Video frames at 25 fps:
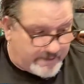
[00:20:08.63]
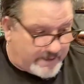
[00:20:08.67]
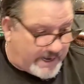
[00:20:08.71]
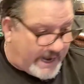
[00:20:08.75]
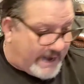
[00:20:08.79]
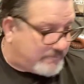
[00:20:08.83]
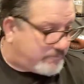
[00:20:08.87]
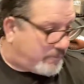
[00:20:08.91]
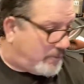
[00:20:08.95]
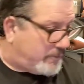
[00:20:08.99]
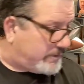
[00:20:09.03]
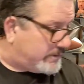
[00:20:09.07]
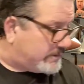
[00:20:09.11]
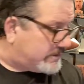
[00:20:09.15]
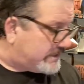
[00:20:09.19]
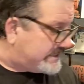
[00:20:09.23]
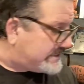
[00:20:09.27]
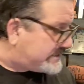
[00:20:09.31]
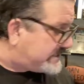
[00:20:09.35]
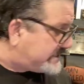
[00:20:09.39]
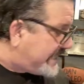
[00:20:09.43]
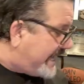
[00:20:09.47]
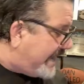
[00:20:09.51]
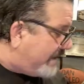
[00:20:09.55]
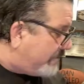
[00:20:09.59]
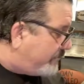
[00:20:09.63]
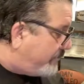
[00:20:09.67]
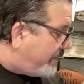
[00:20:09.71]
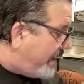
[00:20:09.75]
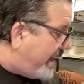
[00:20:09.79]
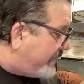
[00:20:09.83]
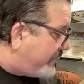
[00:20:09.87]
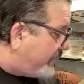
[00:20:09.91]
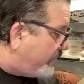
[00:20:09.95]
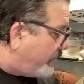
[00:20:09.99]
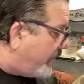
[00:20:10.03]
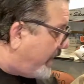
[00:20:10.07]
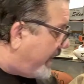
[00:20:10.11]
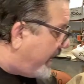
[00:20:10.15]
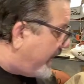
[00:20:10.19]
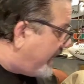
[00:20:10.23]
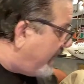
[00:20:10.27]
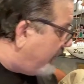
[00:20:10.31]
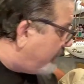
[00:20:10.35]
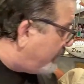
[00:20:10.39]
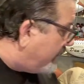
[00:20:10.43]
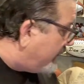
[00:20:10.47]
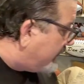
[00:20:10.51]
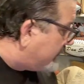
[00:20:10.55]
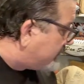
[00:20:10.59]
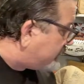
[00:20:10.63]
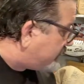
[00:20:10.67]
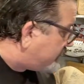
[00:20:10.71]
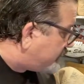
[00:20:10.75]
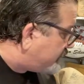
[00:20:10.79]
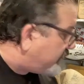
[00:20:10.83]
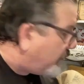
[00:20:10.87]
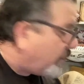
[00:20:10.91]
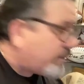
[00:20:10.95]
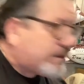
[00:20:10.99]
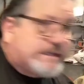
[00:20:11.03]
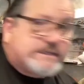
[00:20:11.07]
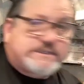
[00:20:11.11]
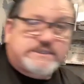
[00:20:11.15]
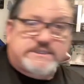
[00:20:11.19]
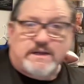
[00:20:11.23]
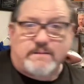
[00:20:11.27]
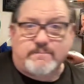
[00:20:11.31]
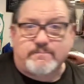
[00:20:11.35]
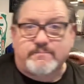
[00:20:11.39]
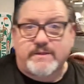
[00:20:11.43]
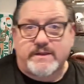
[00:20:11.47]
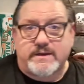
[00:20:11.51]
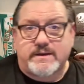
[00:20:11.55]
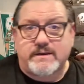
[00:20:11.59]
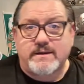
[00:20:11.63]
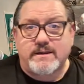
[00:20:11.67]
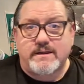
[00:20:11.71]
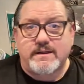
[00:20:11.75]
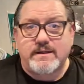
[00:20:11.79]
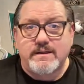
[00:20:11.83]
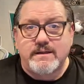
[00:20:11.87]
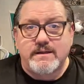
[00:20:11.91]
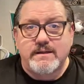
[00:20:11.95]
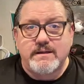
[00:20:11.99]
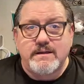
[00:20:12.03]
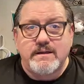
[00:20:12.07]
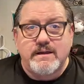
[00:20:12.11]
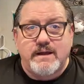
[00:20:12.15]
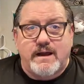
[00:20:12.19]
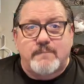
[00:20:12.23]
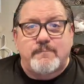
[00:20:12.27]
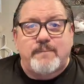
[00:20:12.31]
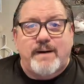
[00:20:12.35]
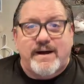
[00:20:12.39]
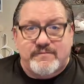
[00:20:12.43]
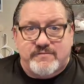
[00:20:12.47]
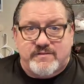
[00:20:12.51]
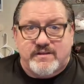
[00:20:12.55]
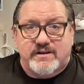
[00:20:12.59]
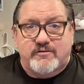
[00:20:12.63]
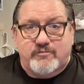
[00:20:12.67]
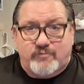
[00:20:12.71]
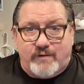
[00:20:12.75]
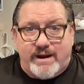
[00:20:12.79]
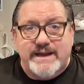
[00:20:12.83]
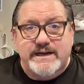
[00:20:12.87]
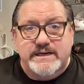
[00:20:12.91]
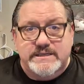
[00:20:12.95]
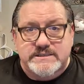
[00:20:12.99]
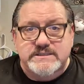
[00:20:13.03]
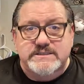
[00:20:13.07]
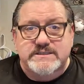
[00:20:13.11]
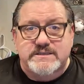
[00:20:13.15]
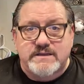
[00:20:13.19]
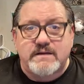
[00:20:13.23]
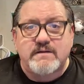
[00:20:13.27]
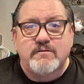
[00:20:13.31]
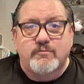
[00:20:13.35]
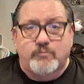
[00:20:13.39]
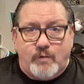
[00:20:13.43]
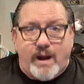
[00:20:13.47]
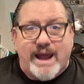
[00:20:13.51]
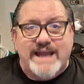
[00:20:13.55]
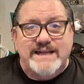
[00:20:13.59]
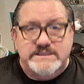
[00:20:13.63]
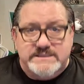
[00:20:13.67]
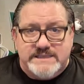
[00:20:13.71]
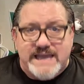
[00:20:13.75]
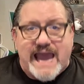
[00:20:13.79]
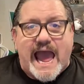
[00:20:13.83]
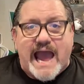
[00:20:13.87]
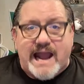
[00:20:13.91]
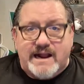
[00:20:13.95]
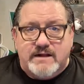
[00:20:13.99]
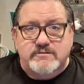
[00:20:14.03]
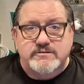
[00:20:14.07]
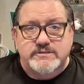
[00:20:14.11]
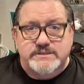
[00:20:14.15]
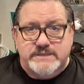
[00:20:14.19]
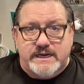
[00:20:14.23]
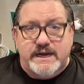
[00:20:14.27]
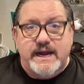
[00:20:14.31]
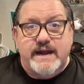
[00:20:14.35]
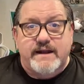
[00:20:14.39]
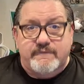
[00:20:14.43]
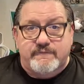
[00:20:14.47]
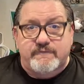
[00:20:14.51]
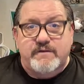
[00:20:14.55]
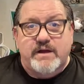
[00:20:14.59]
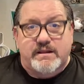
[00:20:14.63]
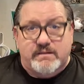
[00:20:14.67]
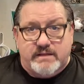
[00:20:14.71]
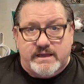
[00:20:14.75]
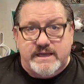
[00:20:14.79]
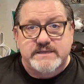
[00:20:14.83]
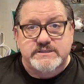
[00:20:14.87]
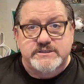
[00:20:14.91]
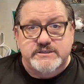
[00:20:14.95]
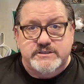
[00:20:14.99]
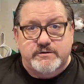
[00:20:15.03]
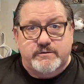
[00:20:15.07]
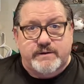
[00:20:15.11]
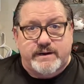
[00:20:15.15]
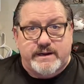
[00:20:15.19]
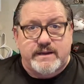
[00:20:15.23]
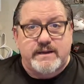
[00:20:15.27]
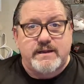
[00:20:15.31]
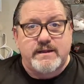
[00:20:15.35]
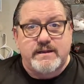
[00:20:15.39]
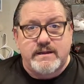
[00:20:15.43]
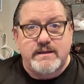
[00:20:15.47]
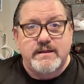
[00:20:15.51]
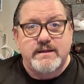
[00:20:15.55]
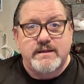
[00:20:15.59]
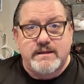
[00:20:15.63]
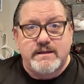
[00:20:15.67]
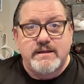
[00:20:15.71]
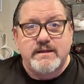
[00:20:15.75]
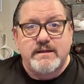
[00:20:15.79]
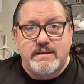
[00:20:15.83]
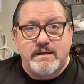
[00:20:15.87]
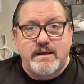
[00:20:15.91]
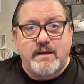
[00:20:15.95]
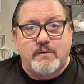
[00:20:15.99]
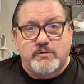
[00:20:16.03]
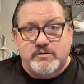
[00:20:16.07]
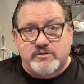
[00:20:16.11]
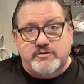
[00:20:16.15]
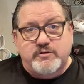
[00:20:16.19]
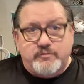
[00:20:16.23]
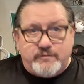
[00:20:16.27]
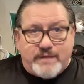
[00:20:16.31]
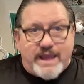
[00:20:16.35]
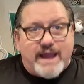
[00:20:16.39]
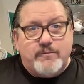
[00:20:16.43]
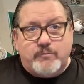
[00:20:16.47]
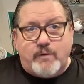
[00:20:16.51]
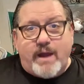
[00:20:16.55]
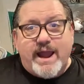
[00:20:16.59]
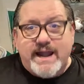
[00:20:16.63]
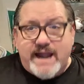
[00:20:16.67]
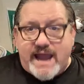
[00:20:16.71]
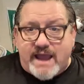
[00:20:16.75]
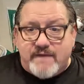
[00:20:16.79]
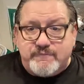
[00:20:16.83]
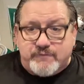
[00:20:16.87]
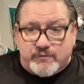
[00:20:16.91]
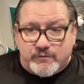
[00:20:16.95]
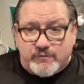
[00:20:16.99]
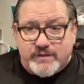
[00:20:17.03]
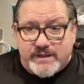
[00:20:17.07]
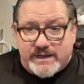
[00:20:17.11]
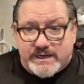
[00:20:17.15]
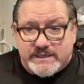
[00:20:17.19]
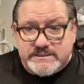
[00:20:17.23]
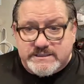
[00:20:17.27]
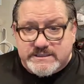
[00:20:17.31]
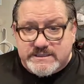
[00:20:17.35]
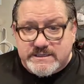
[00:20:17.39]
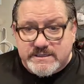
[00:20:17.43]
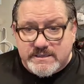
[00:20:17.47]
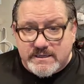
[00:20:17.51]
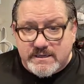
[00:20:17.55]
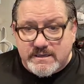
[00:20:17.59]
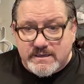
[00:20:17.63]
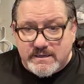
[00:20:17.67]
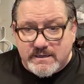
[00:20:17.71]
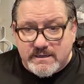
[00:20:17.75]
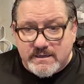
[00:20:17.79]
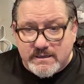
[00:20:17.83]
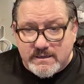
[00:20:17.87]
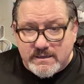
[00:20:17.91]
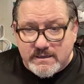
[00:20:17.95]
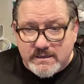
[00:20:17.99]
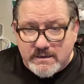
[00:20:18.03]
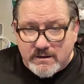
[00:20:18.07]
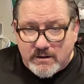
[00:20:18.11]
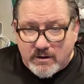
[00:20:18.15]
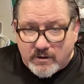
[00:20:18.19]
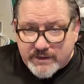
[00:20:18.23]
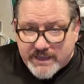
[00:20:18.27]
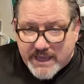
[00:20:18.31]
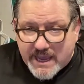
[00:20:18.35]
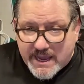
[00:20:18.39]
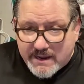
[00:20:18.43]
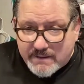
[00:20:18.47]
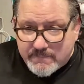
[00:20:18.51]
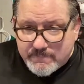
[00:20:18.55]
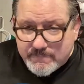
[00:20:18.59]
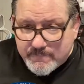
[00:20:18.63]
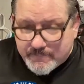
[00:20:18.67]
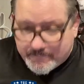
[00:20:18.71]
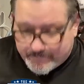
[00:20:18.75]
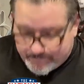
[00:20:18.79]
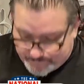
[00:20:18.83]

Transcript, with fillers: I wrote a list down, by the way. I want to show you something about the greatest right tackles in NFL history. And we'll do that right after this. Okay.